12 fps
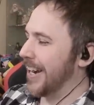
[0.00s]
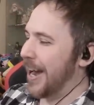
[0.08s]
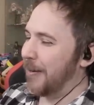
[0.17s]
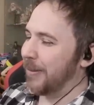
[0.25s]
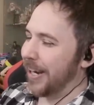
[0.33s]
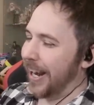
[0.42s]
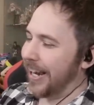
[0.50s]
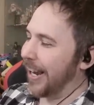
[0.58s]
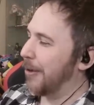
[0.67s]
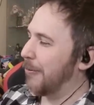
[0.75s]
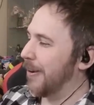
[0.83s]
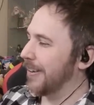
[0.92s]
Now I'm like, I
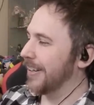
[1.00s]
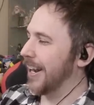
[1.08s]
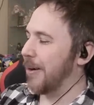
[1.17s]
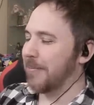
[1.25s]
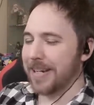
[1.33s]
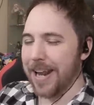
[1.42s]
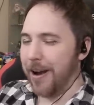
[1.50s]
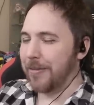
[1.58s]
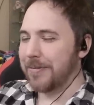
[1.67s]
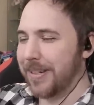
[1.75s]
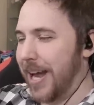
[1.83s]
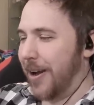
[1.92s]
kind of want it now. But no,
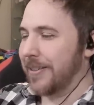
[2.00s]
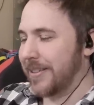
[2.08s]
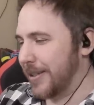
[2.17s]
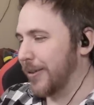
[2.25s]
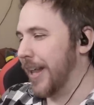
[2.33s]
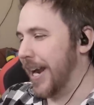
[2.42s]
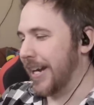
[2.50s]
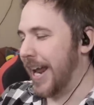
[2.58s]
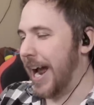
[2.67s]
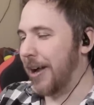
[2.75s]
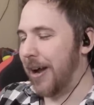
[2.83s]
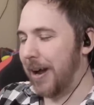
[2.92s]
no, it's too late
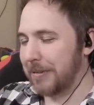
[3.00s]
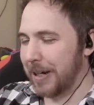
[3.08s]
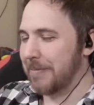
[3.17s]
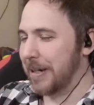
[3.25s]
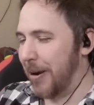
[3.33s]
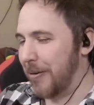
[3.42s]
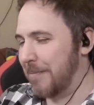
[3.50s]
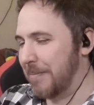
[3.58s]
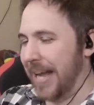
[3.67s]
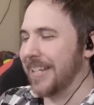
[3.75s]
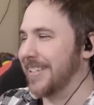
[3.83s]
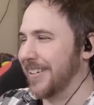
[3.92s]
now. I'm going to be going to
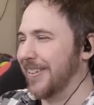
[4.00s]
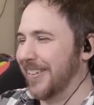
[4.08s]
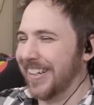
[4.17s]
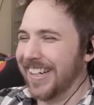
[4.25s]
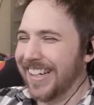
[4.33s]
bed soon.